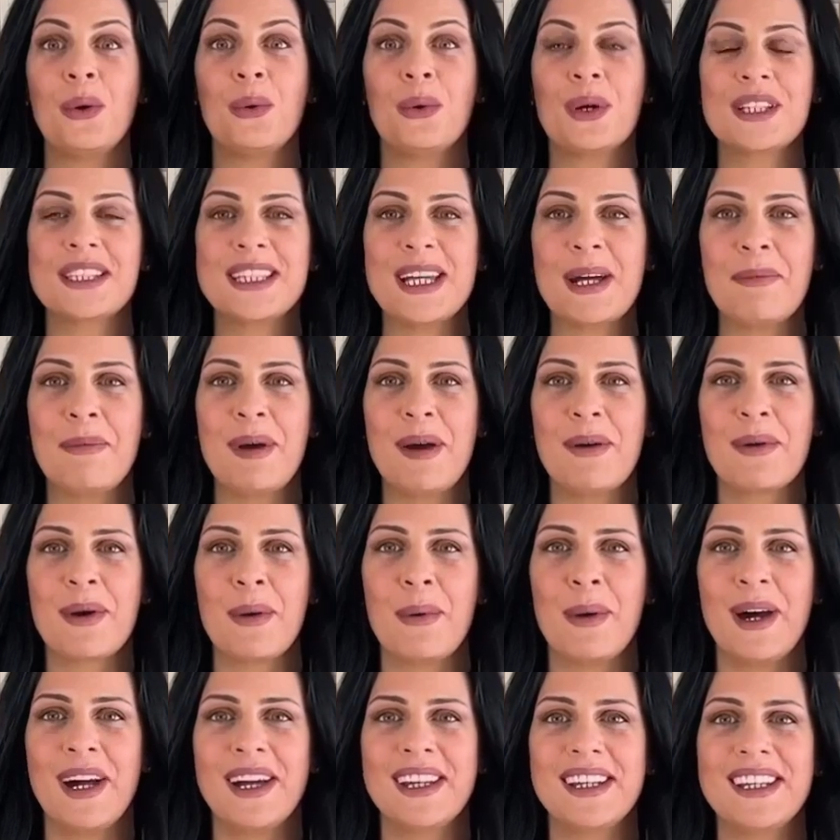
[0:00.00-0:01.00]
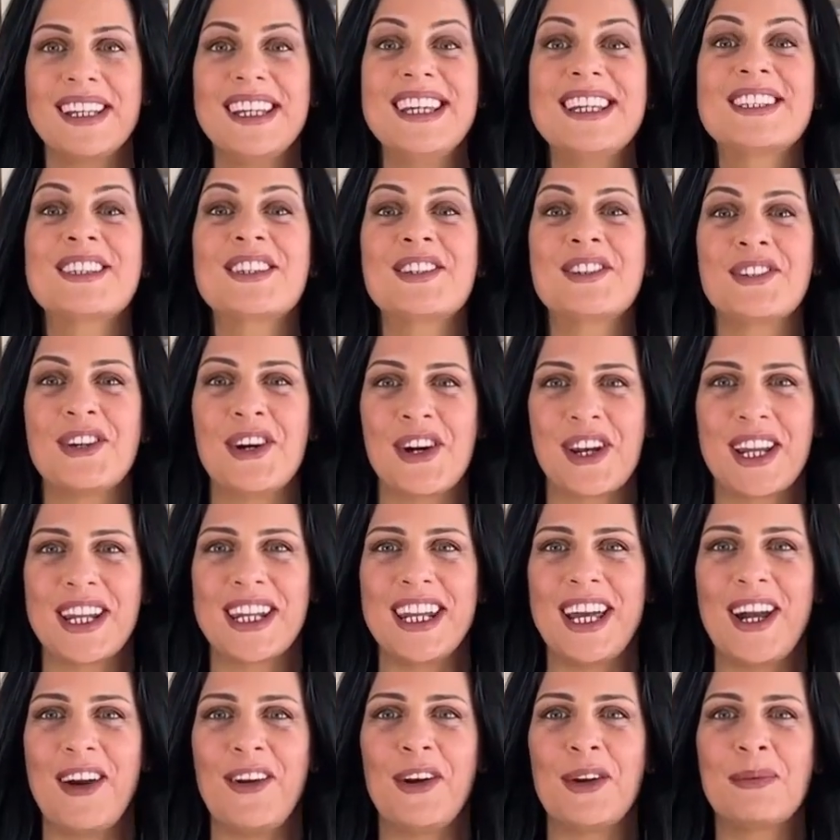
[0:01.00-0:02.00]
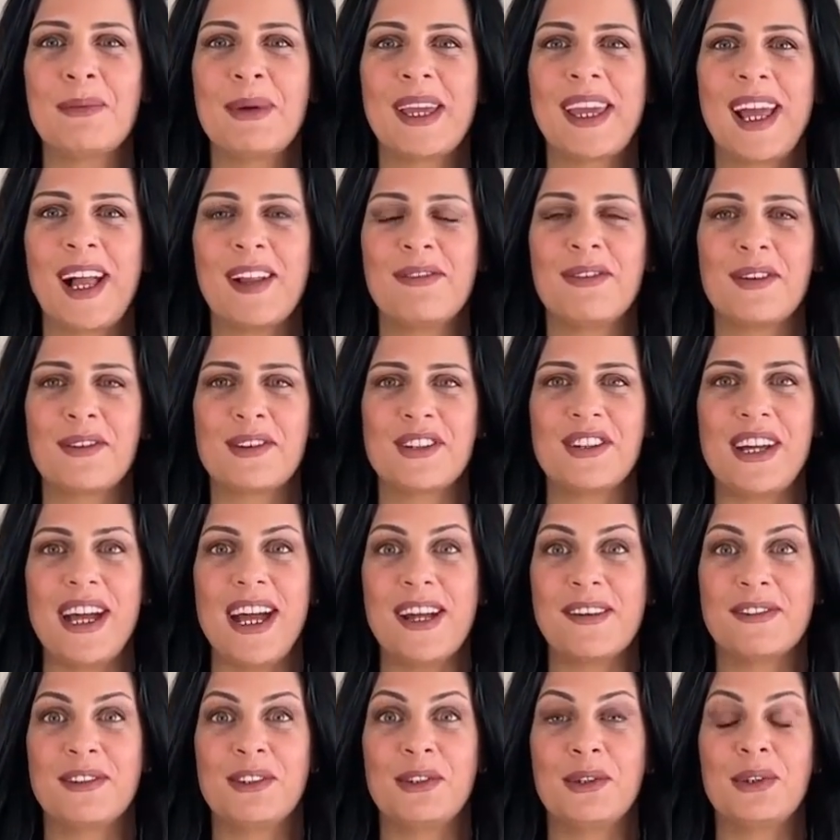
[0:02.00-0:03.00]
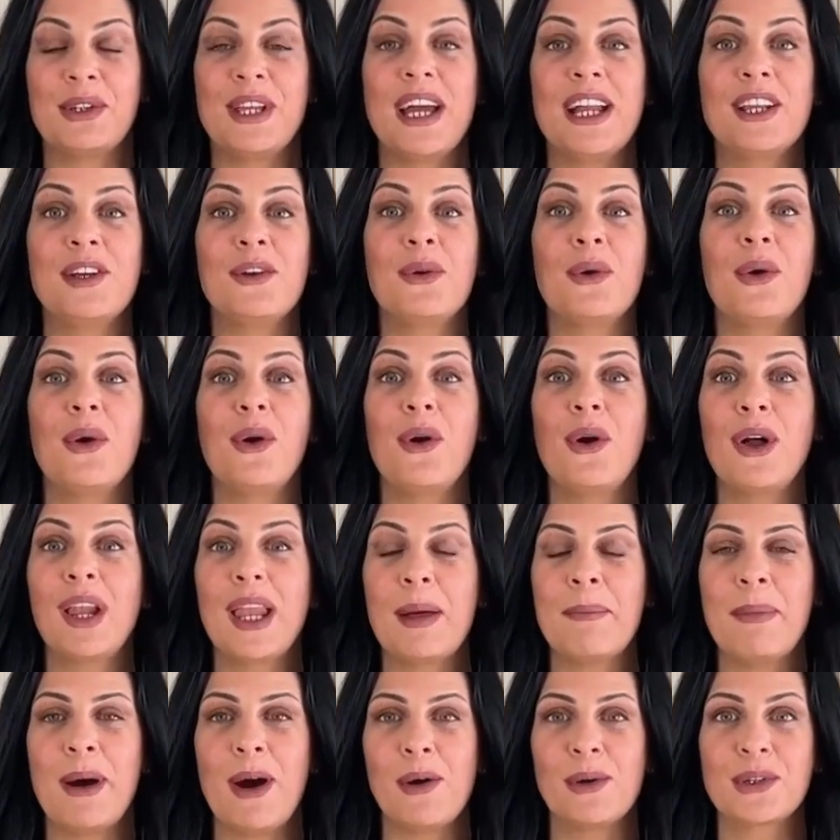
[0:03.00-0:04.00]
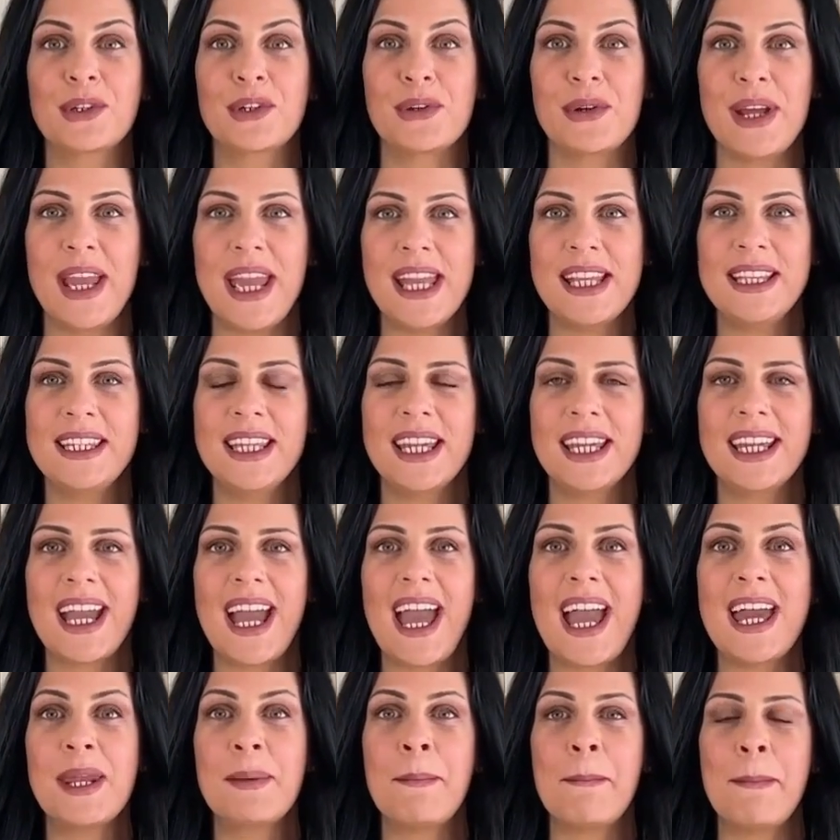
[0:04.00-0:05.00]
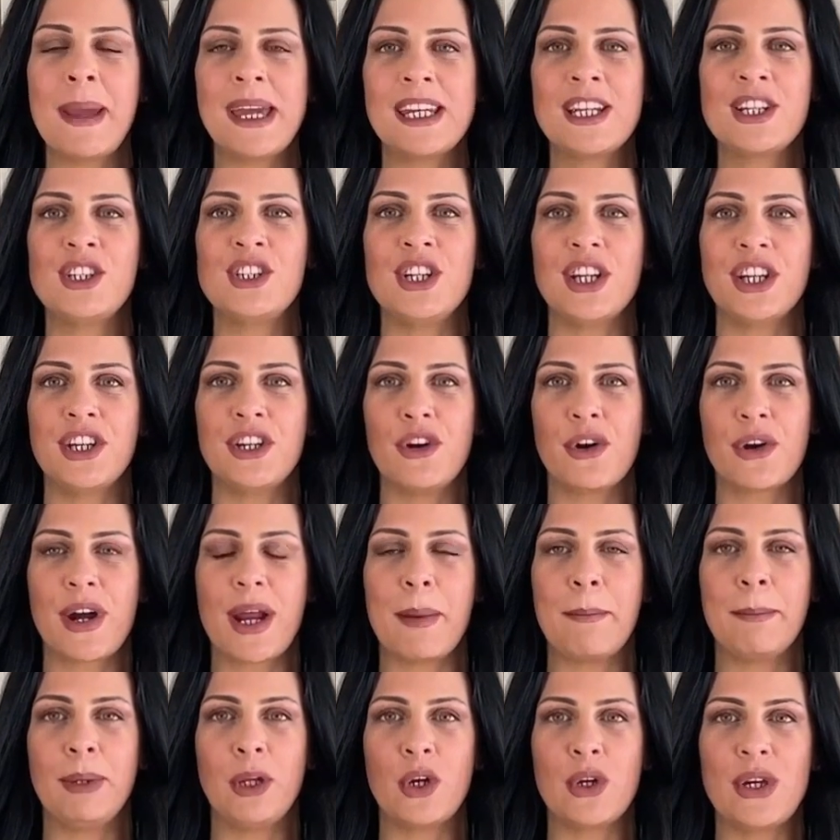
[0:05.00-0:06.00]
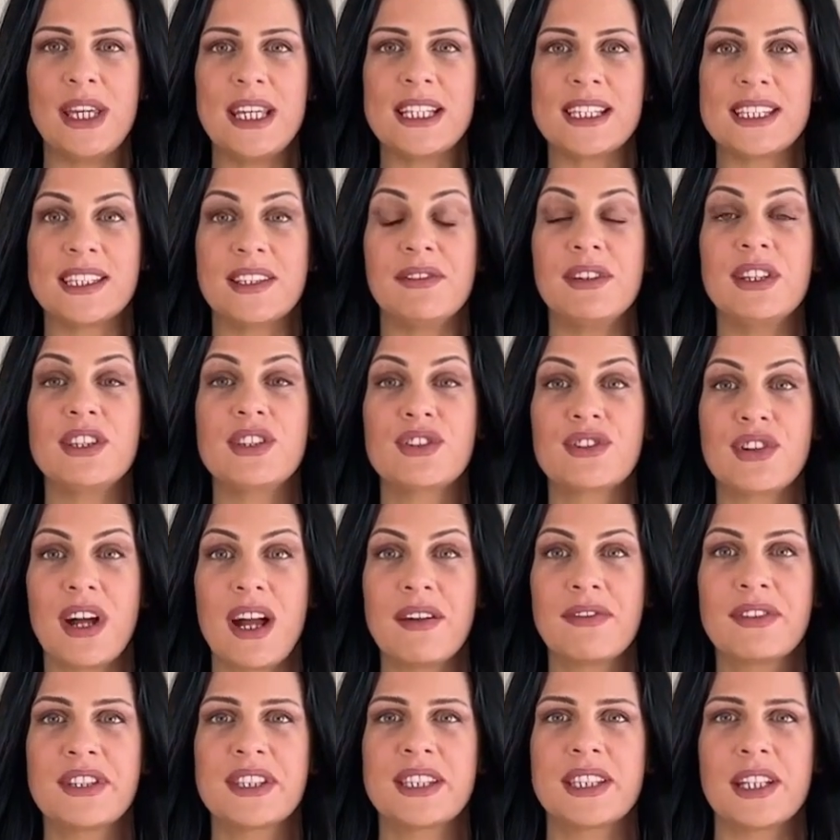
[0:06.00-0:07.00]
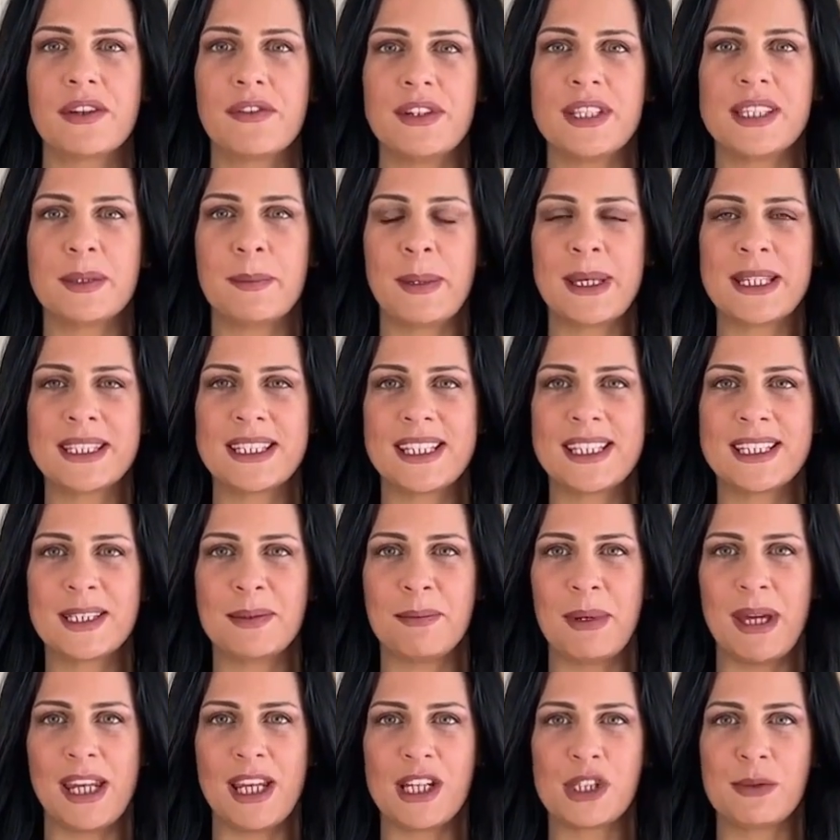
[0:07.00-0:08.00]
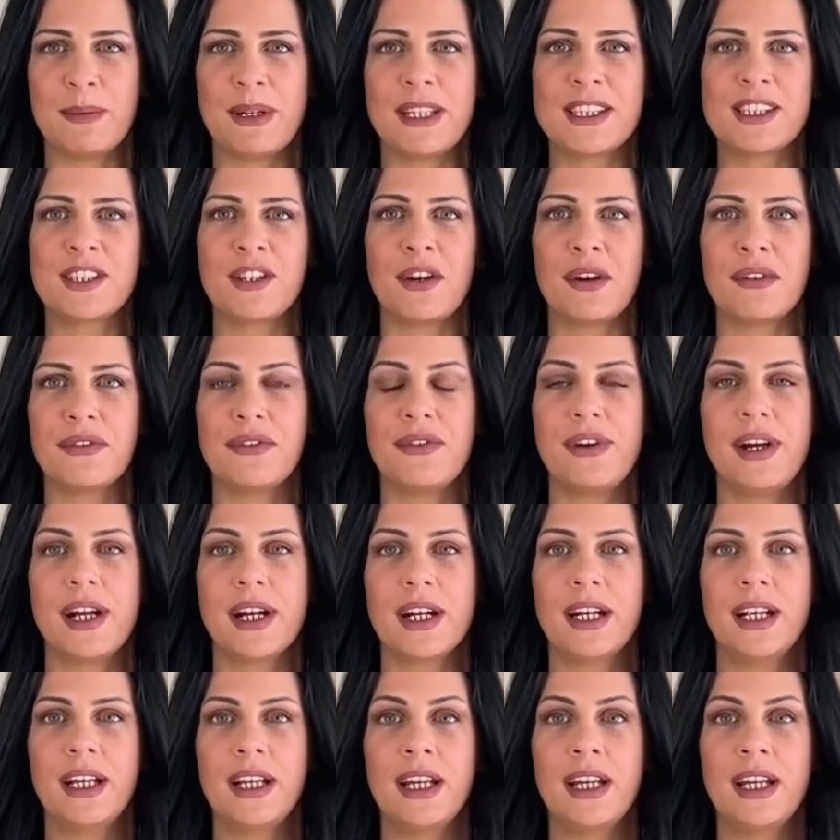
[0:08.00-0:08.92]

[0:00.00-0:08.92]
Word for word: What's up, everyone? It's Zorana on behalf of Trafft to tell you all about creating and managing your employees with Trafft Service Business Management software.